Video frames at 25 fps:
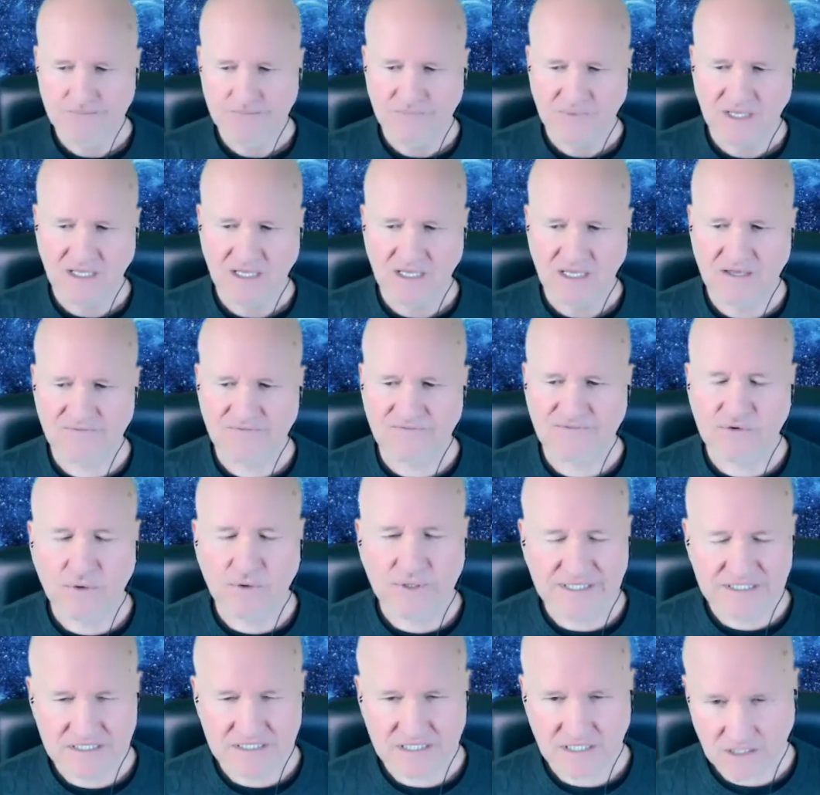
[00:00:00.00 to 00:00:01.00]
if
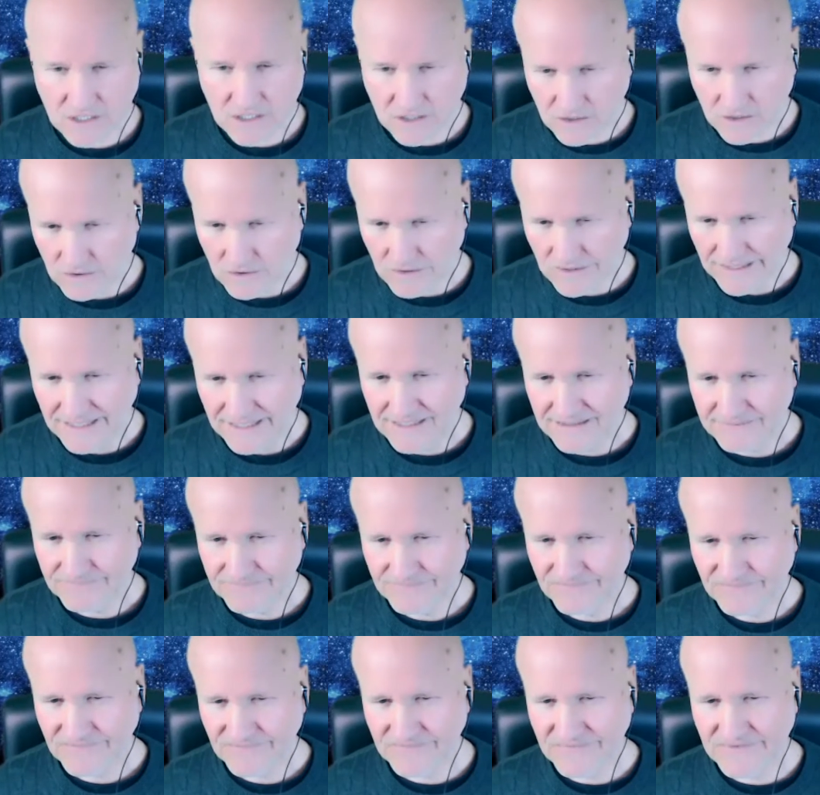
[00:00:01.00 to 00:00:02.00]
you're insecure,
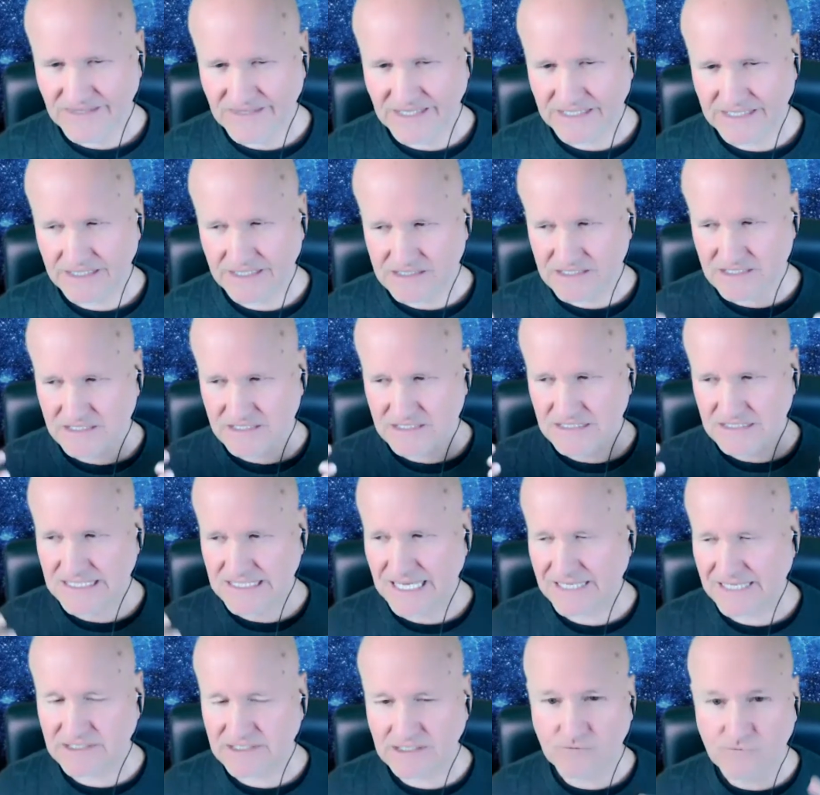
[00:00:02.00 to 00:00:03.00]
then it's
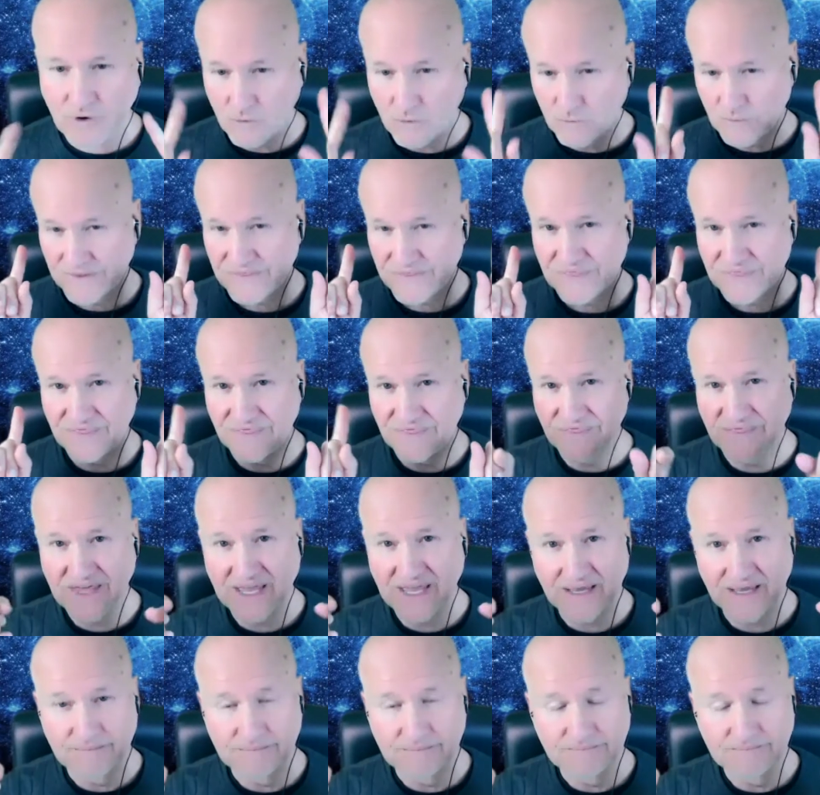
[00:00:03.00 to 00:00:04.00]
nothing wrong with
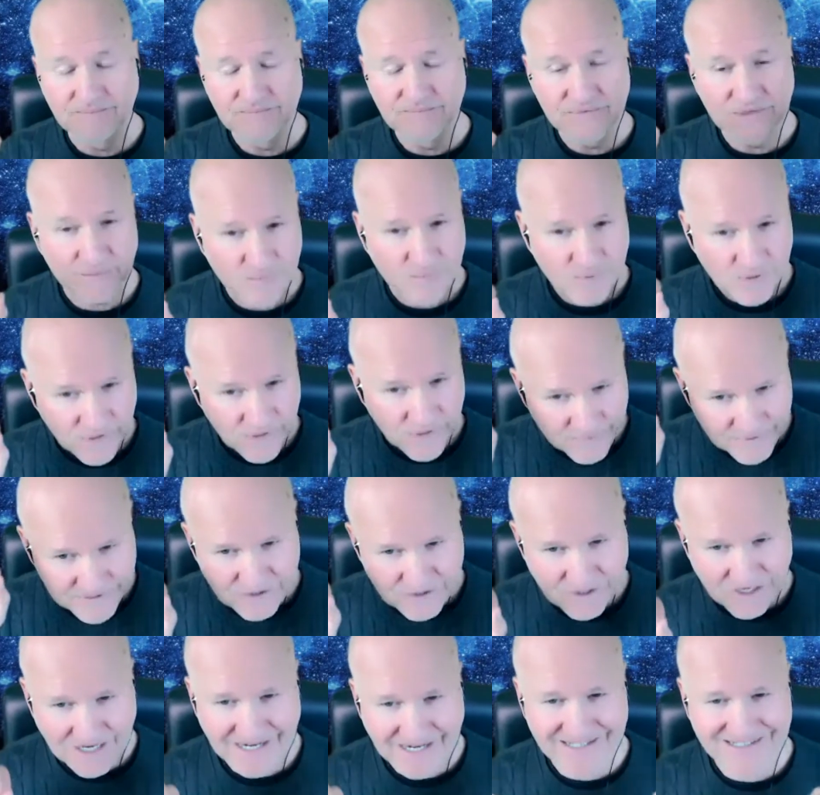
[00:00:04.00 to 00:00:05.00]
them, the
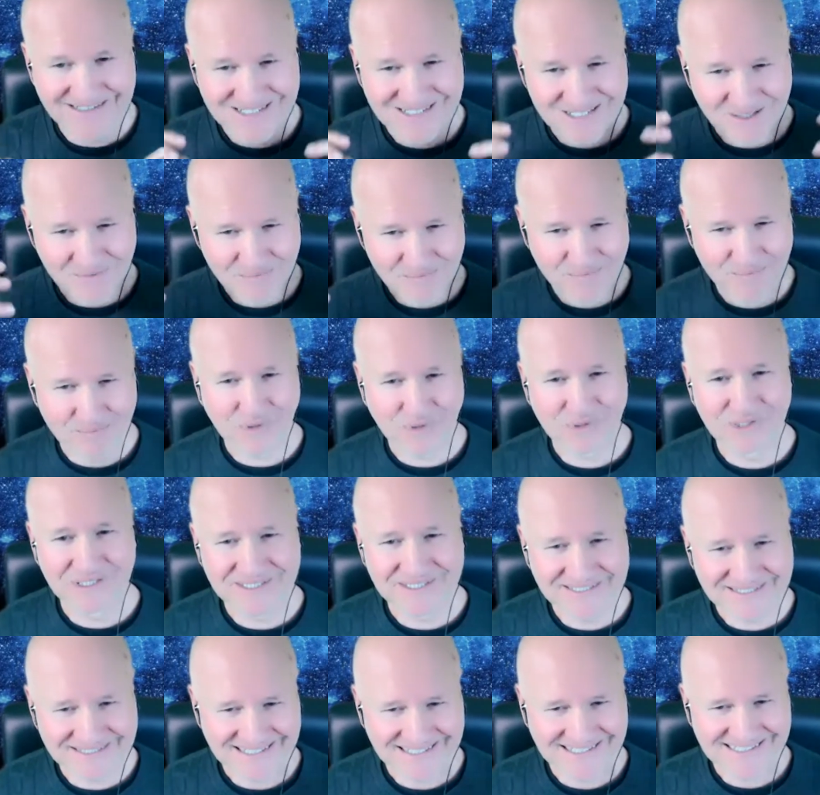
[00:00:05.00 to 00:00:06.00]
perpetrators, the
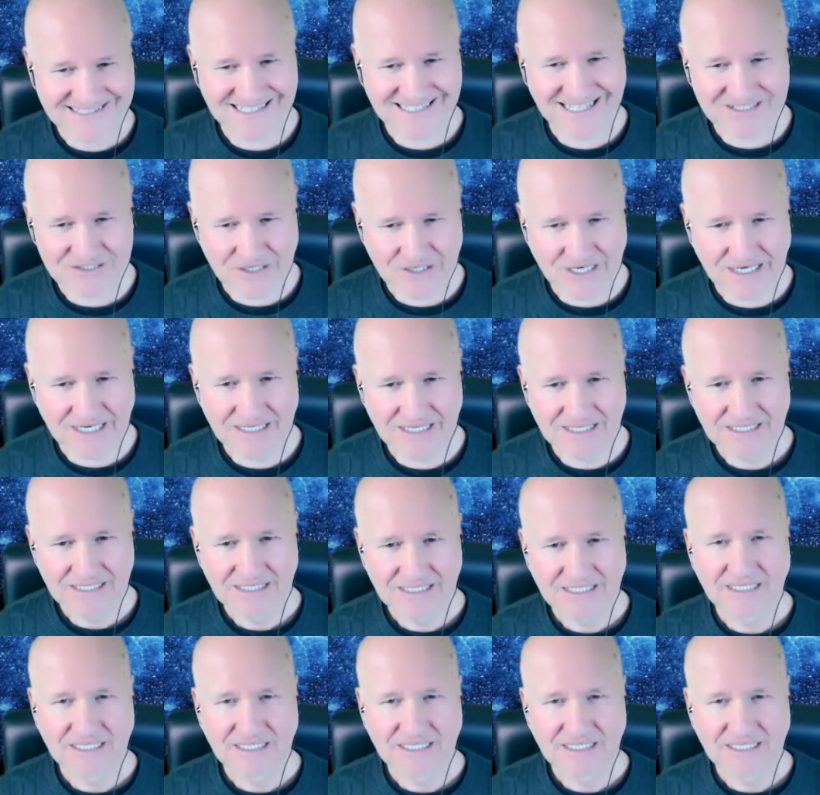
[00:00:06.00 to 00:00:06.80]
bullies, etc.